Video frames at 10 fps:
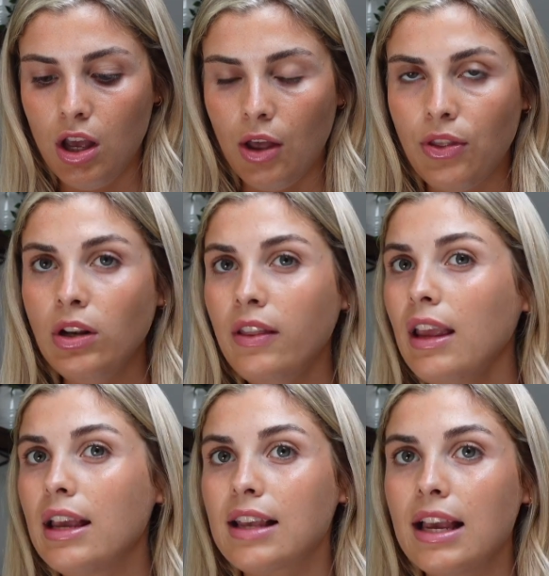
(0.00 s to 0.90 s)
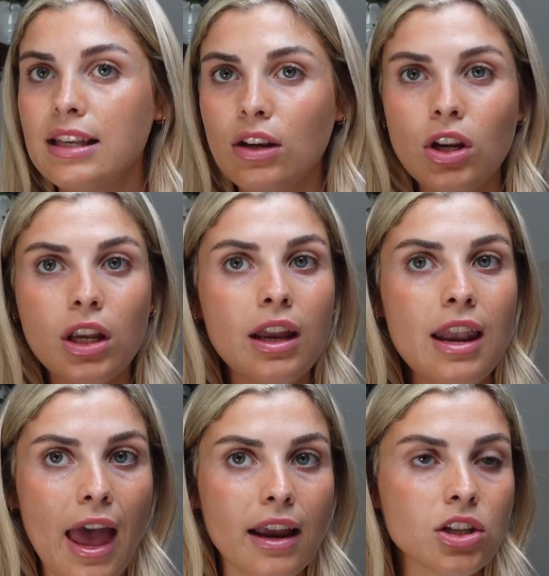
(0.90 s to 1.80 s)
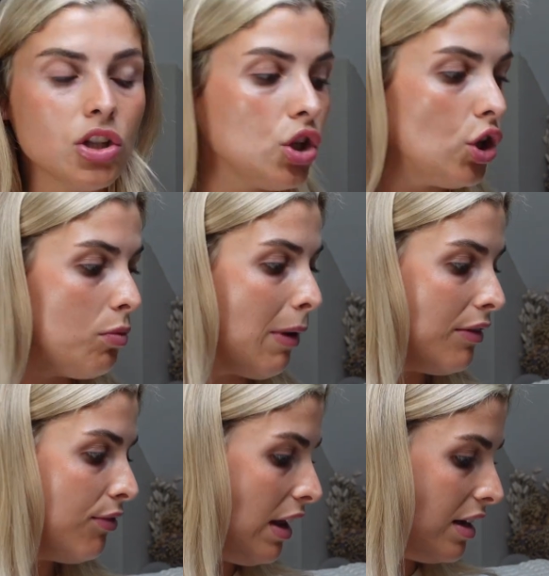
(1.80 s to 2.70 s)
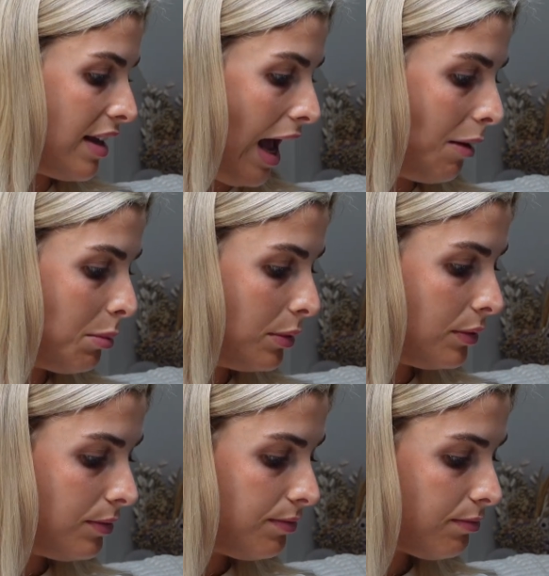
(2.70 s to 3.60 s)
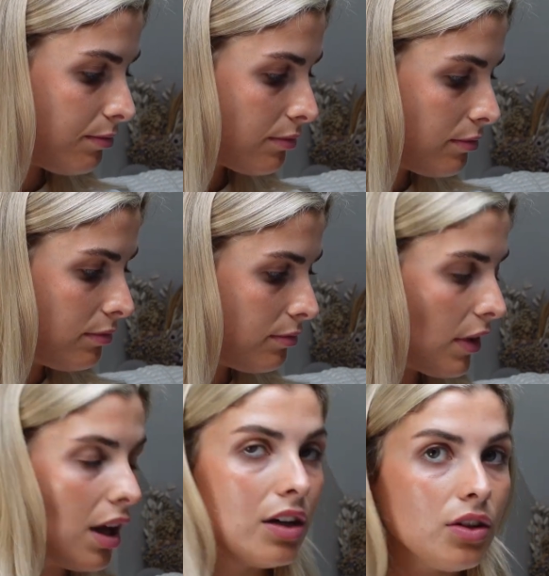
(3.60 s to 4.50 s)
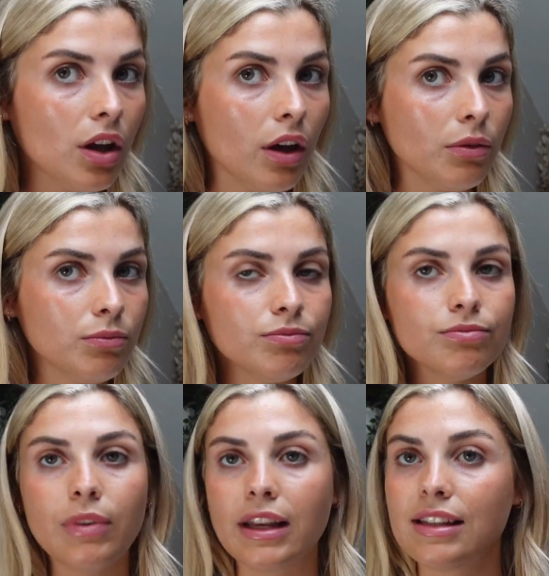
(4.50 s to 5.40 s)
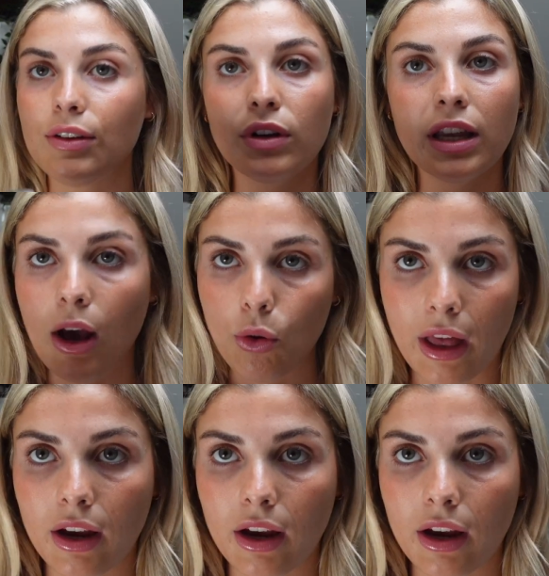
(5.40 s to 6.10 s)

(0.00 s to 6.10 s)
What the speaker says: The only thing is it going to connect to my fitness app? I don't know. Let's see if we can get all that